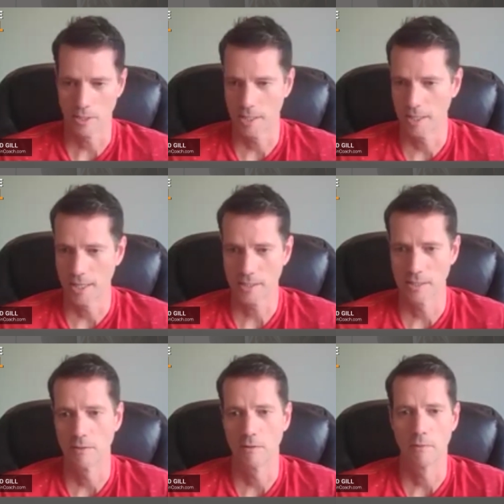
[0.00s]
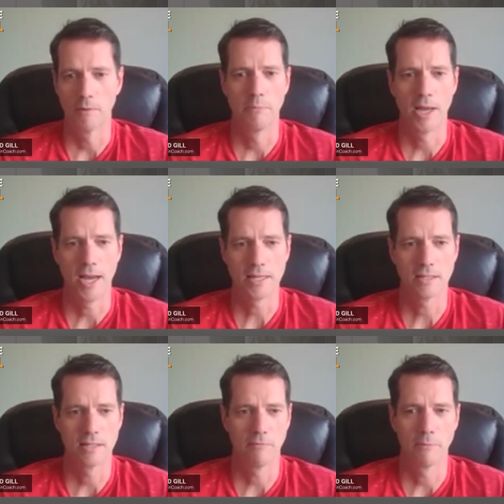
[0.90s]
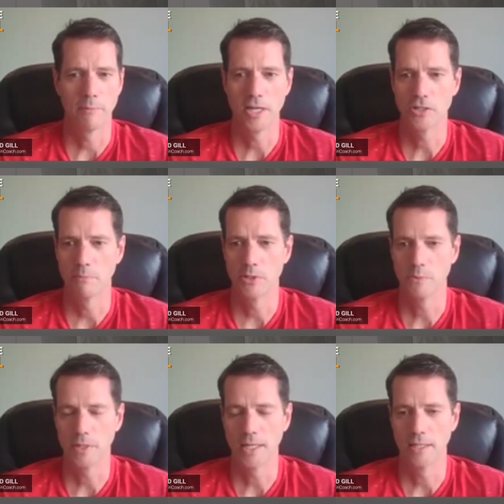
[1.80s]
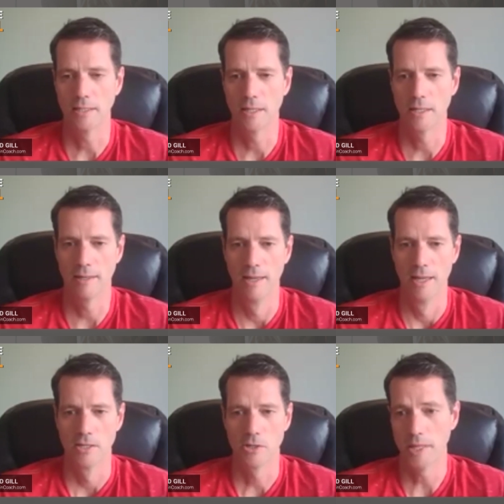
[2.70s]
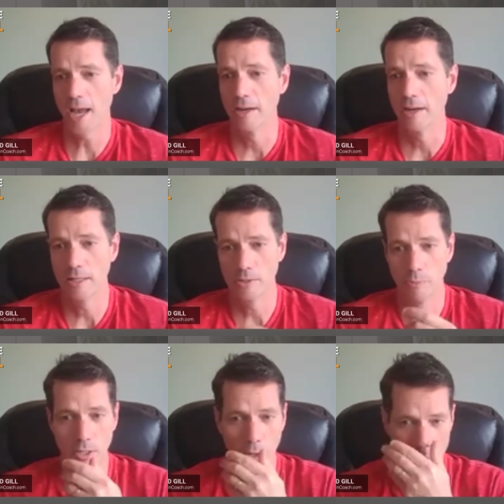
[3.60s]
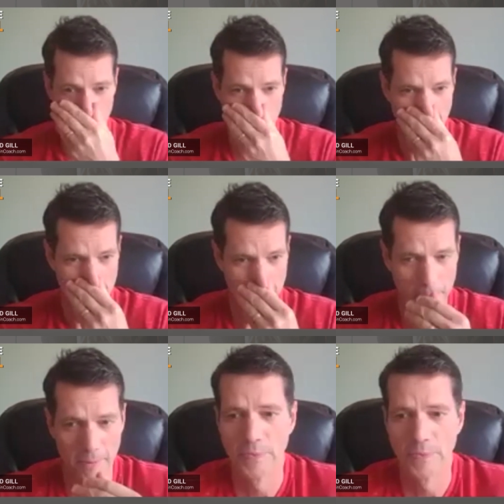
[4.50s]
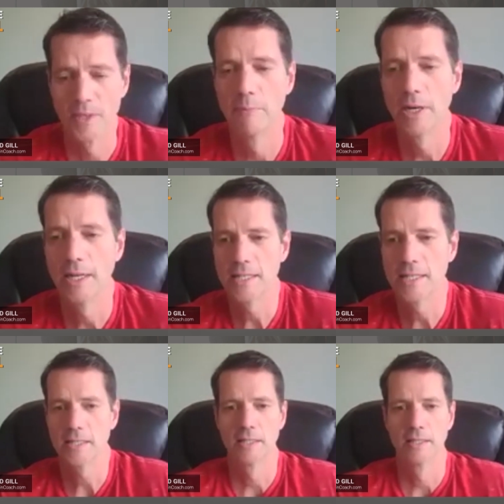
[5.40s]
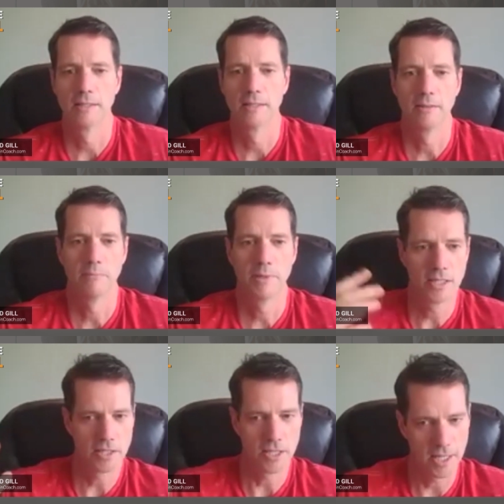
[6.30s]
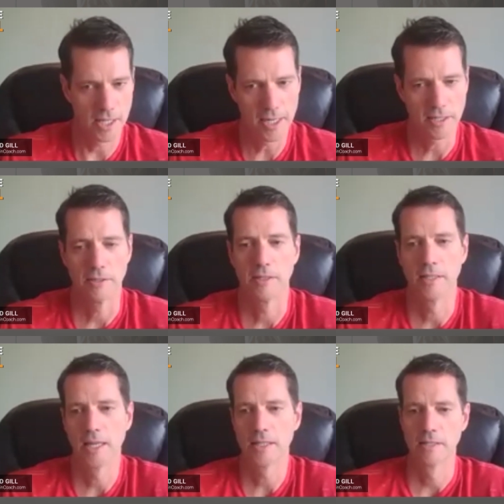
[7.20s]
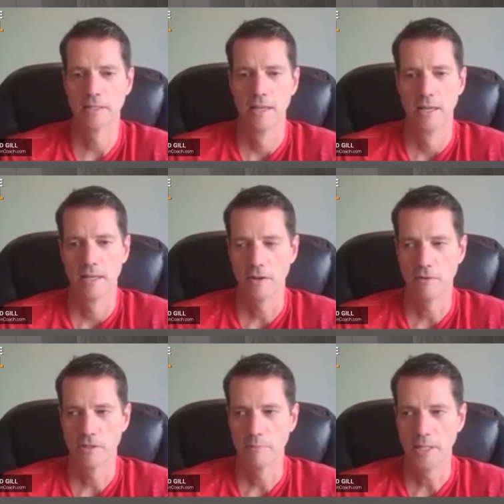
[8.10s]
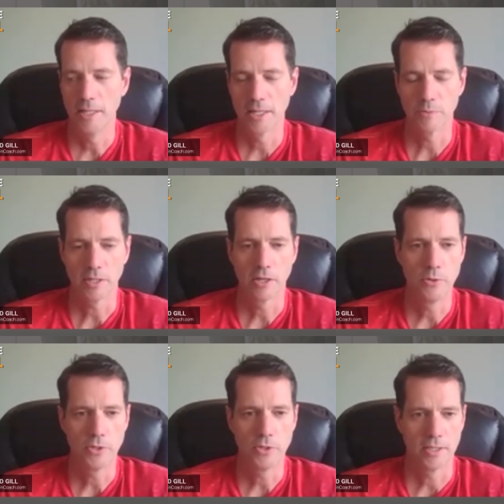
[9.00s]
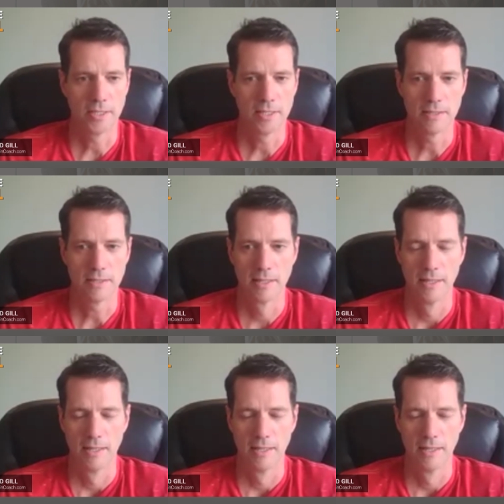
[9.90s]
it connects and, and passes information between. And, and so without it, it's what holds you together, but it doesn't, but it's just a connector. And that's, you know, to me, that's what coaching is,